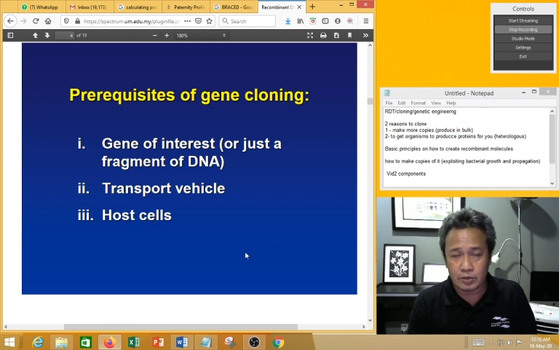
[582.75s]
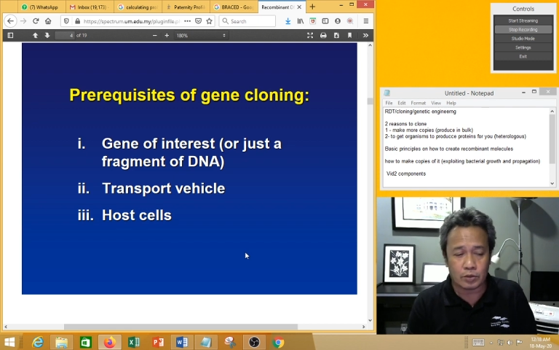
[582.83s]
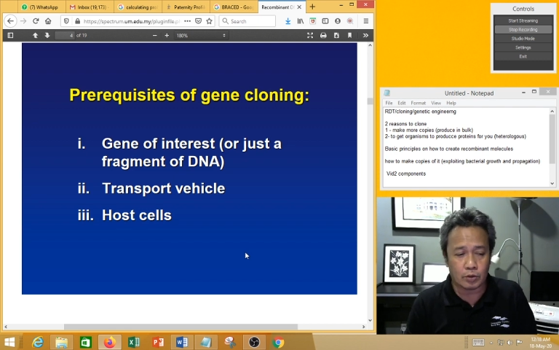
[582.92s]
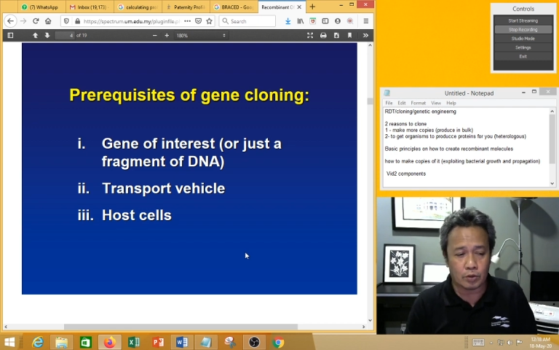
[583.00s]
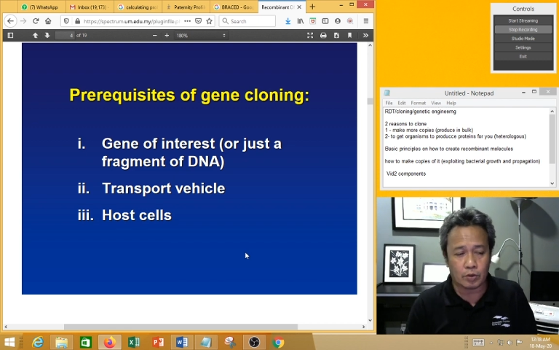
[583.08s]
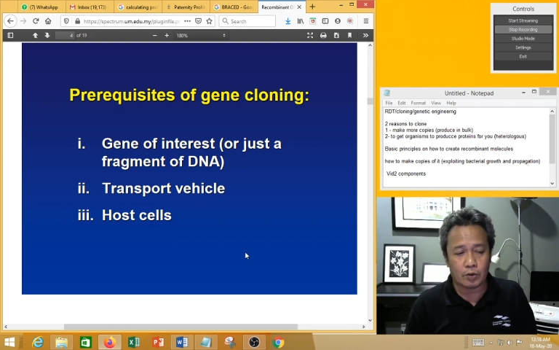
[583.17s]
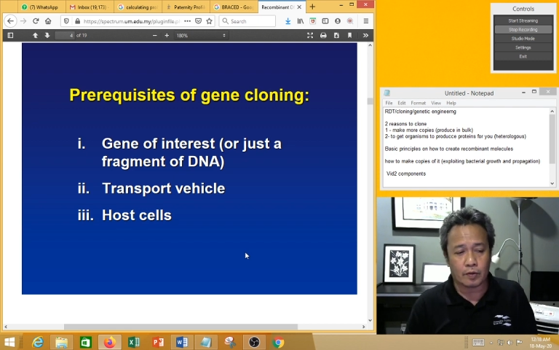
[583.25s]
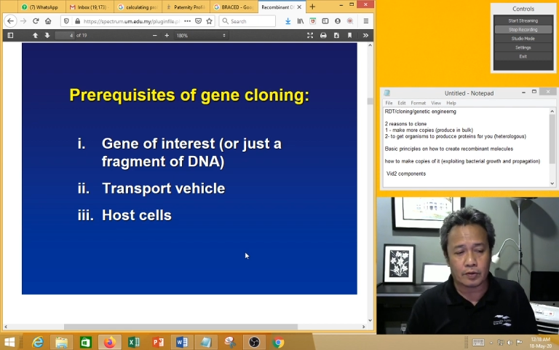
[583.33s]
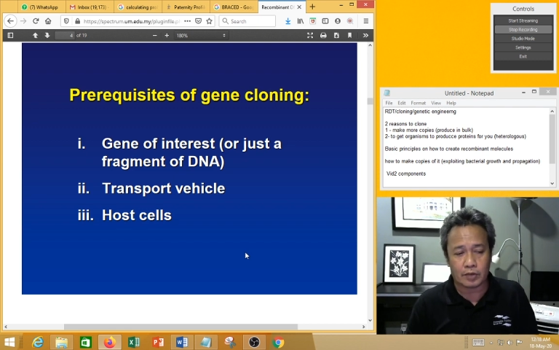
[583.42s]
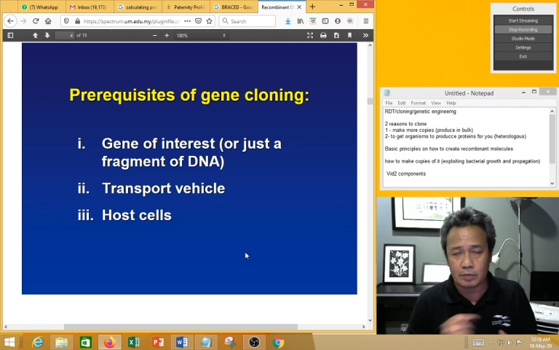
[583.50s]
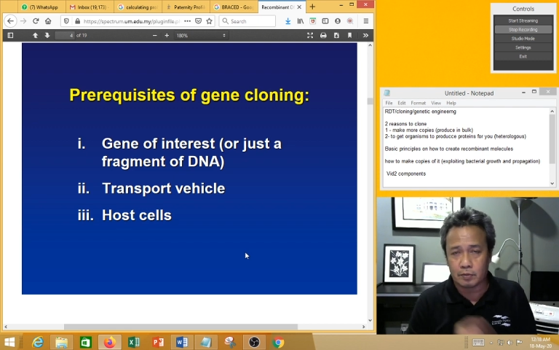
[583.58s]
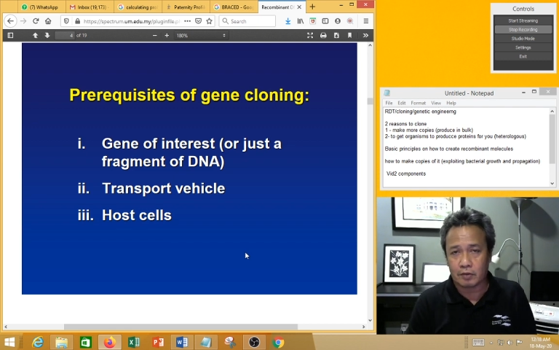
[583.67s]
So
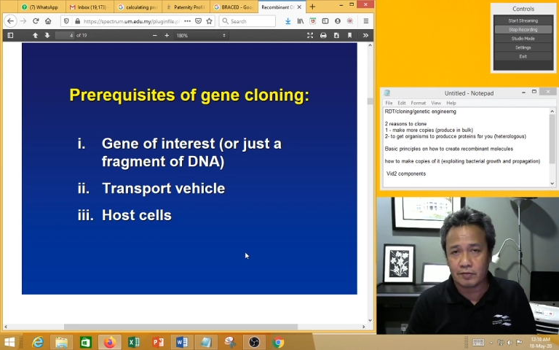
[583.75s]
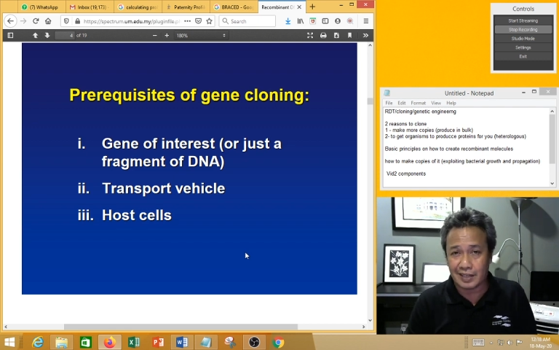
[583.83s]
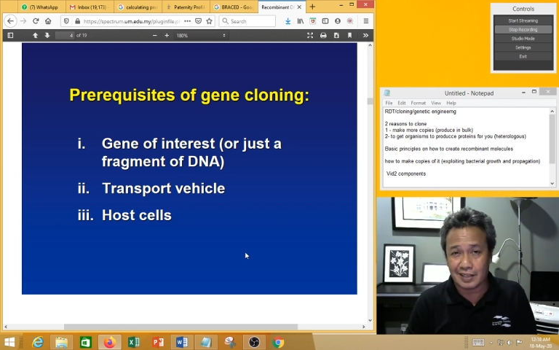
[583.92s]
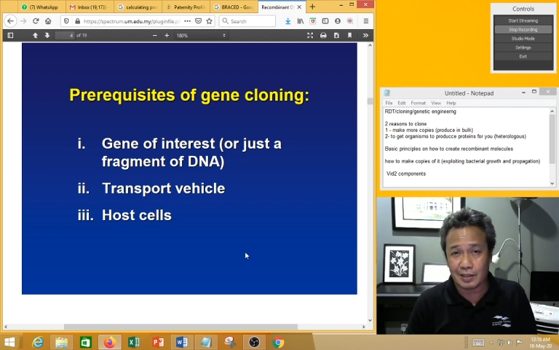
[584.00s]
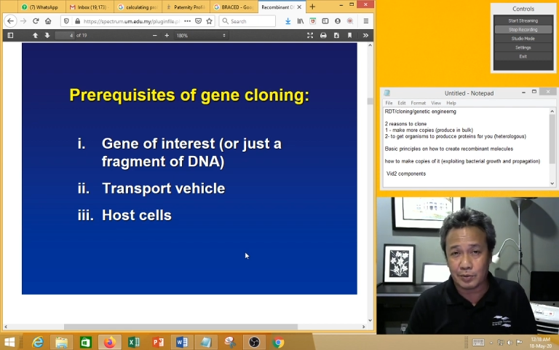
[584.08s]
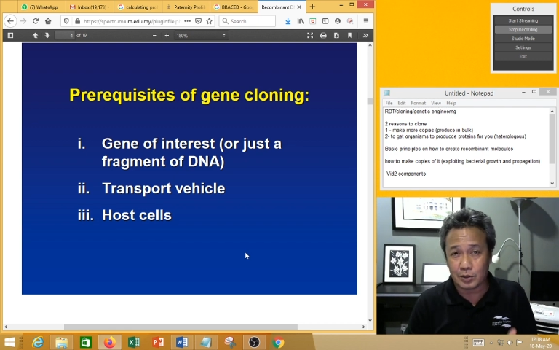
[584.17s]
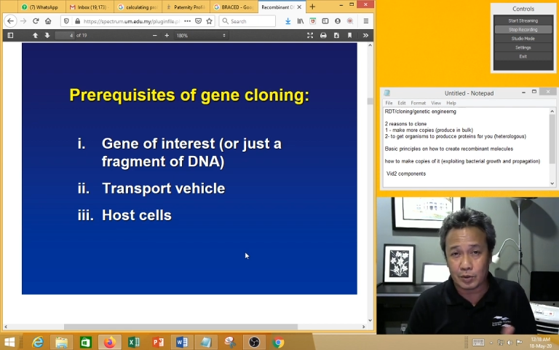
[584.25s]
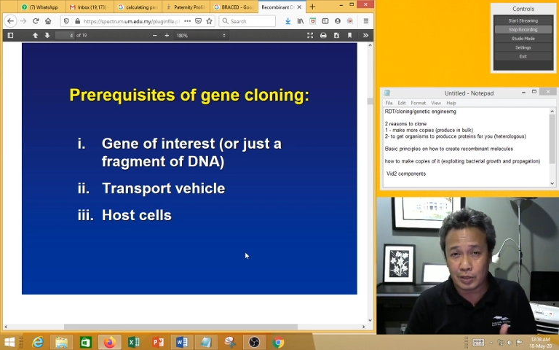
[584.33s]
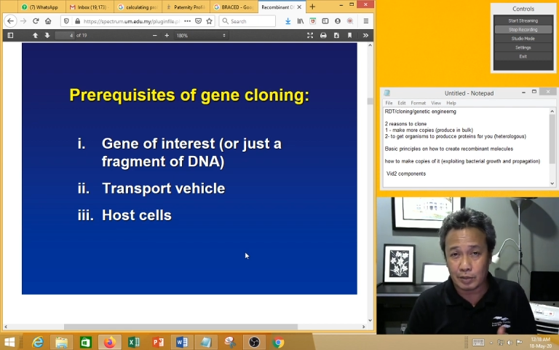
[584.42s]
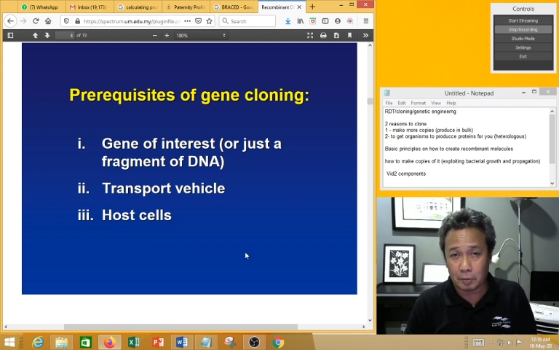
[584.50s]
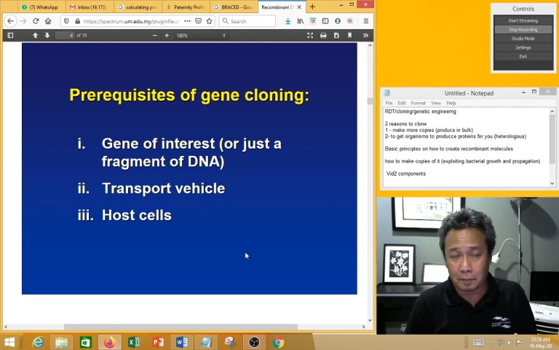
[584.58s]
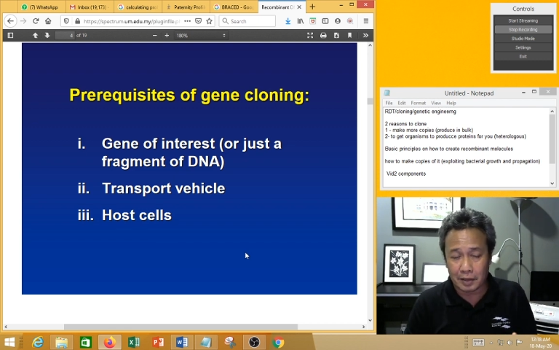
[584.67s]
transport vehicle, we're
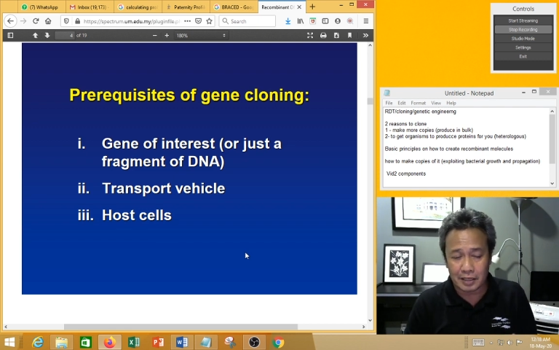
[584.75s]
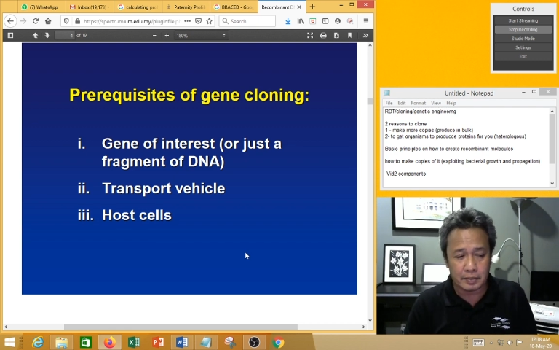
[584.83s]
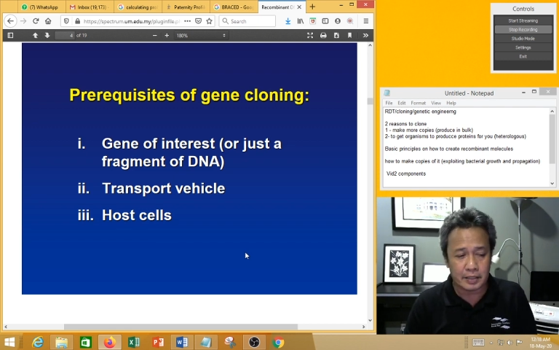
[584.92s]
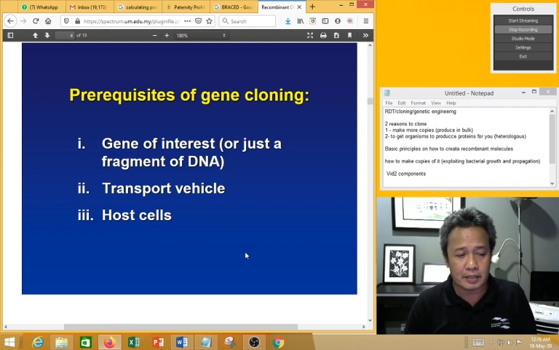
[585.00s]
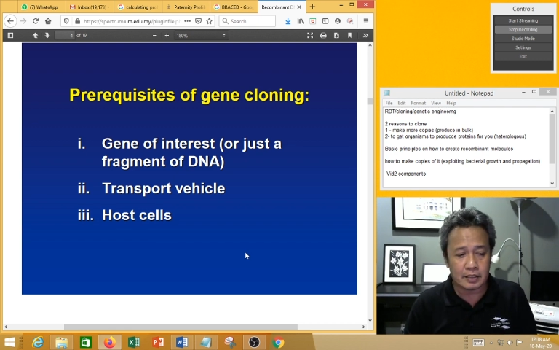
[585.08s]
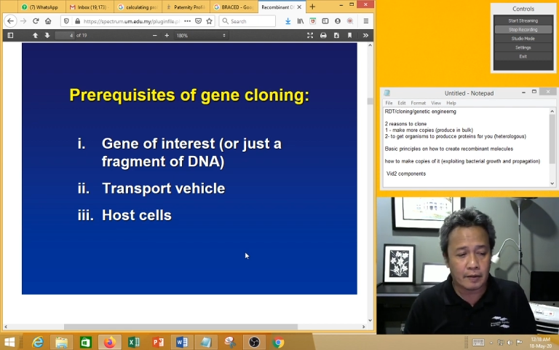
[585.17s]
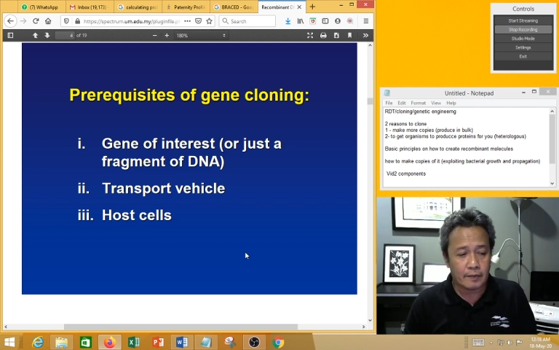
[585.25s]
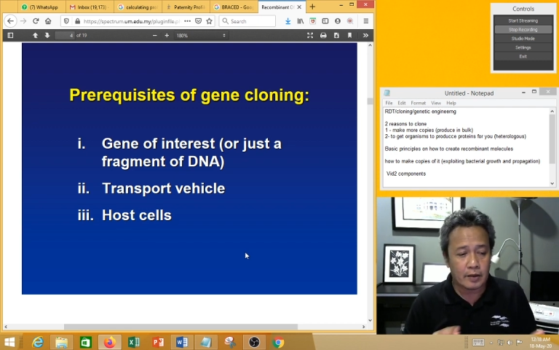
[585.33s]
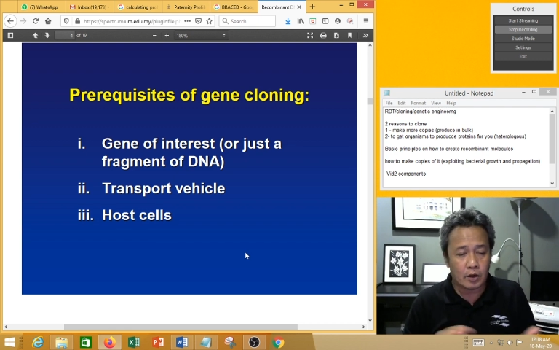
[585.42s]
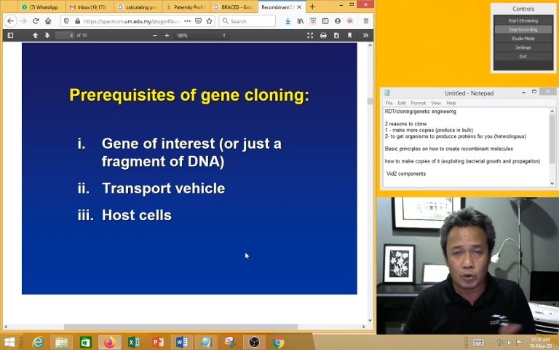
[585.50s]
talking about plasmids.